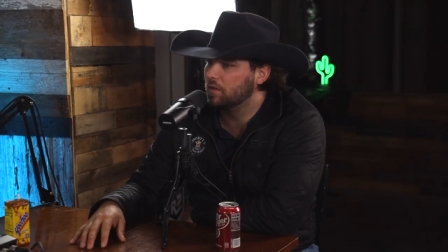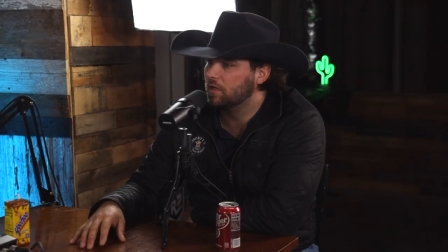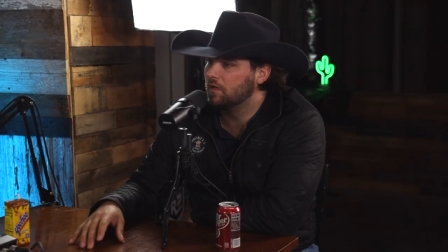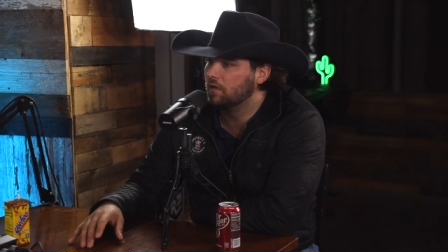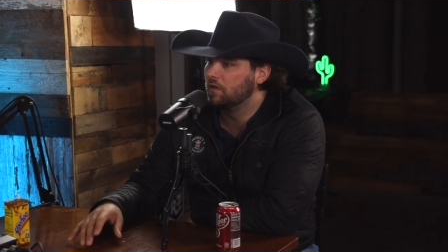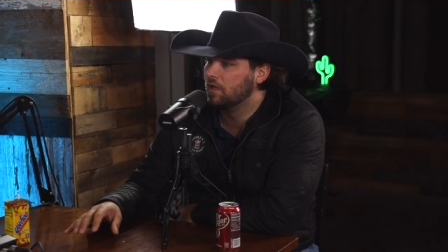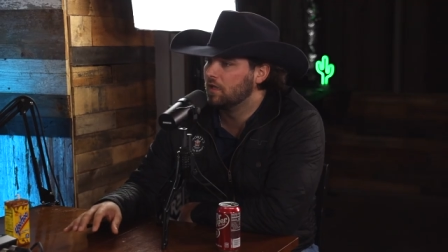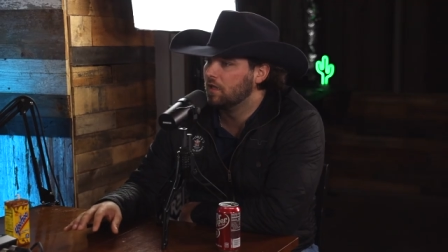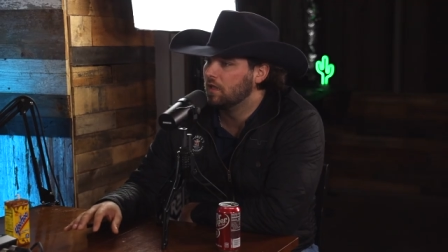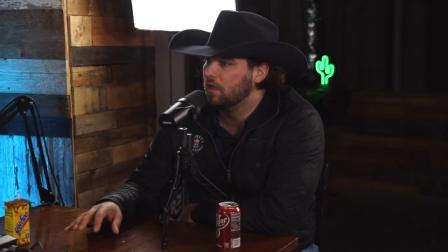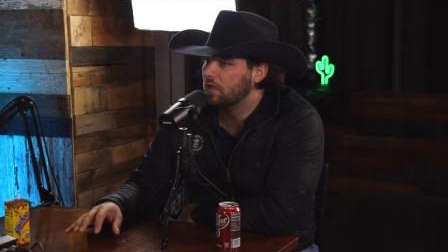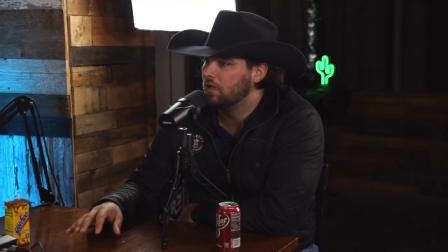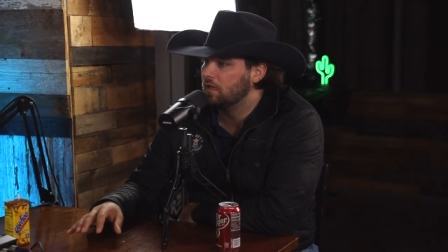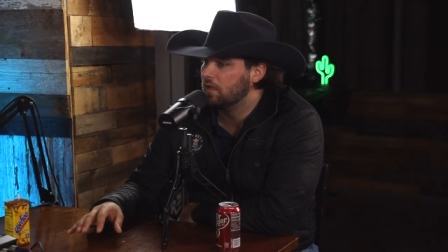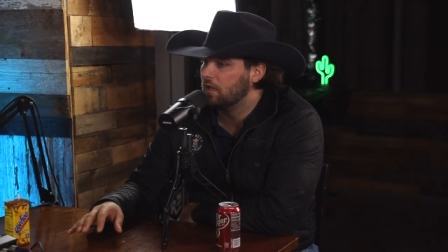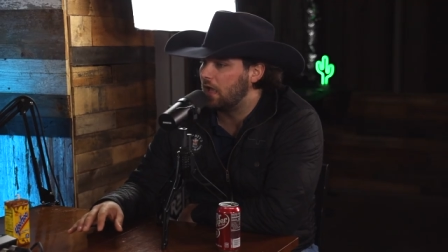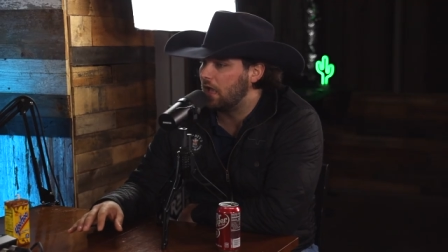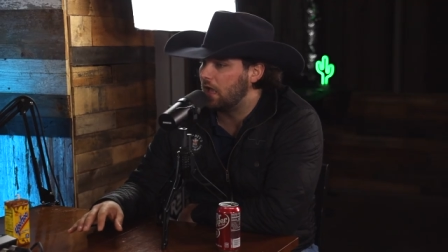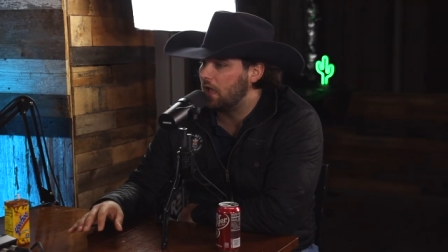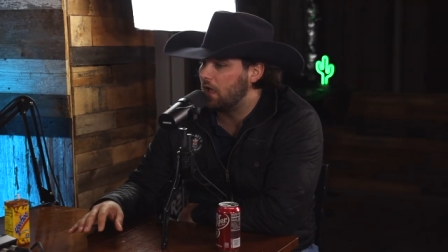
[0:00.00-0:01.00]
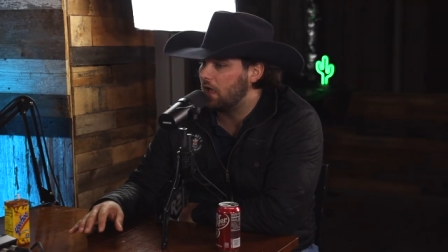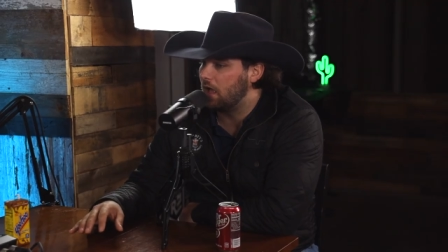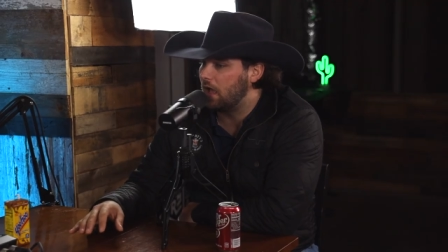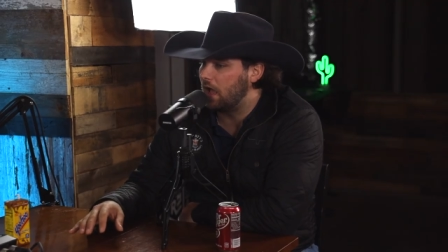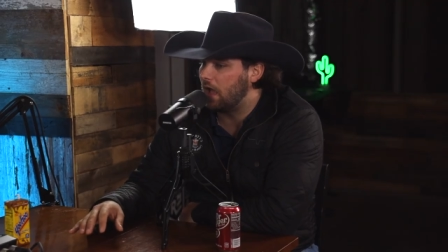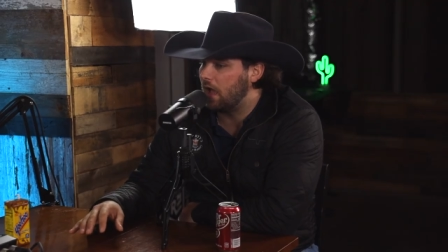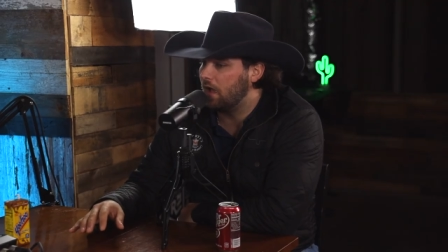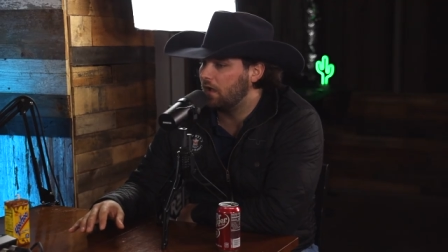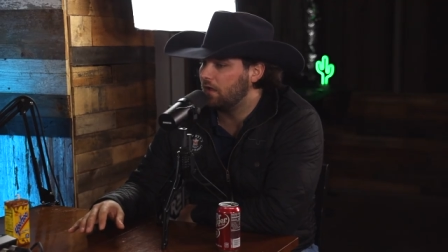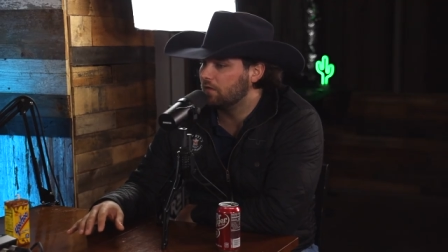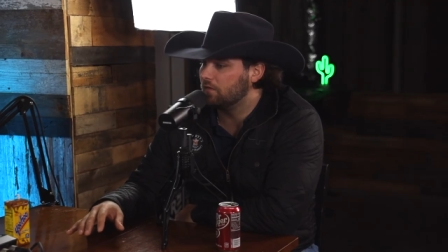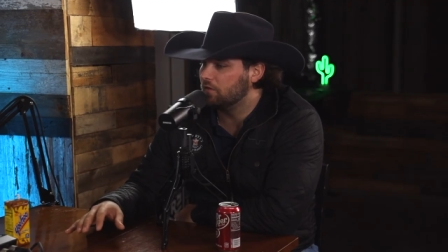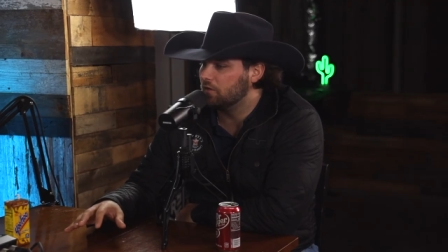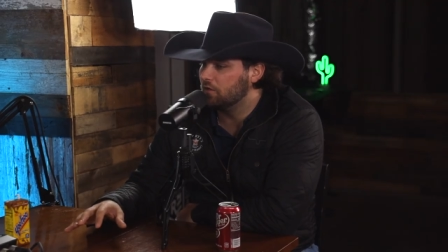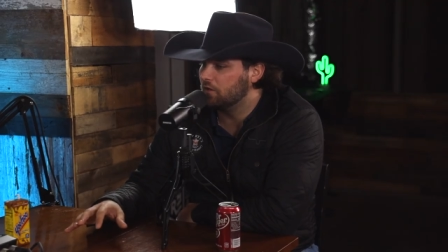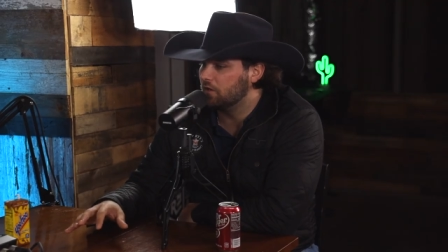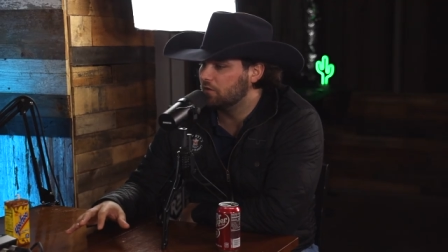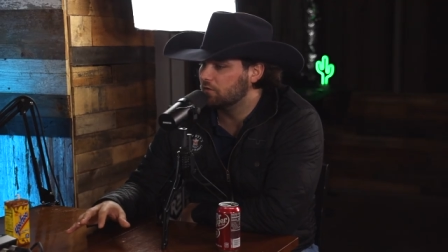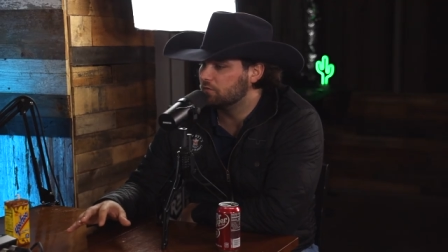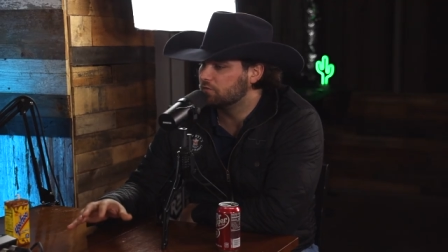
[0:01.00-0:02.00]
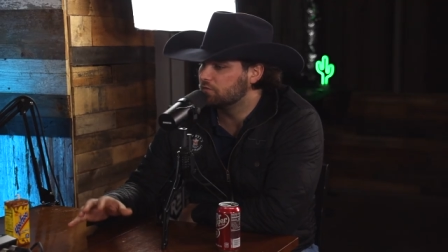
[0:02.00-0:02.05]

but I, you know,